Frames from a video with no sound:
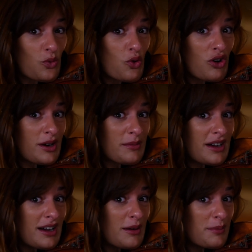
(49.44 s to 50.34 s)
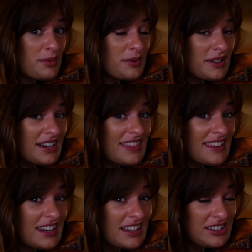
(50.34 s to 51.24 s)
warm up, and
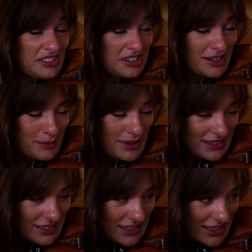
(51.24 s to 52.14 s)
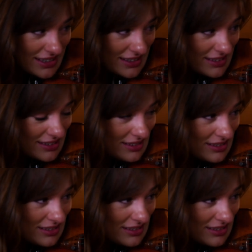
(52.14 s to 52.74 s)
then I start a melody.